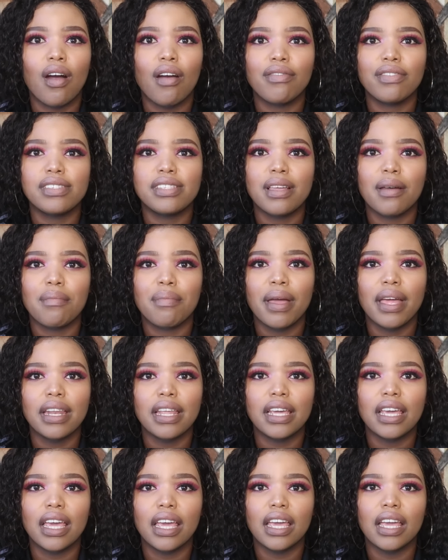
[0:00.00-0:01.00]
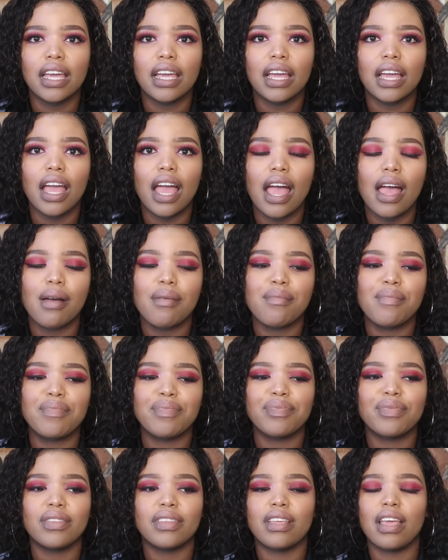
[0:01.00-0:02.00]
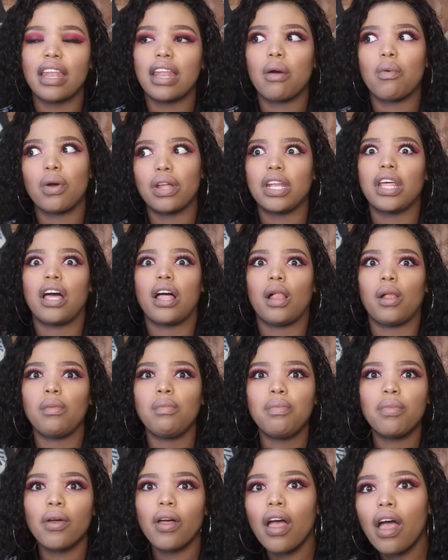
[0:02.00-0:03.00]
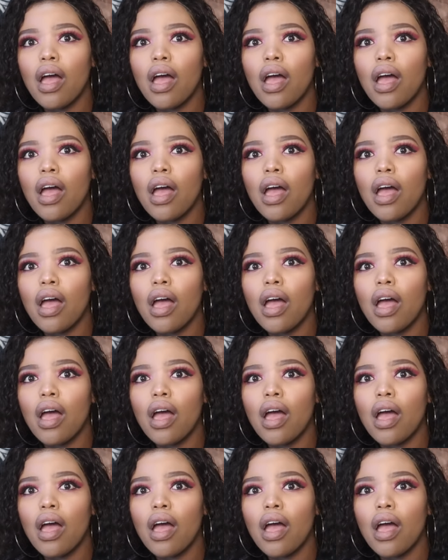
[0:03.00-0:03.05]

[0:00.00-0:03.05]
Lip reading: Obviously I'm panicking and I want help.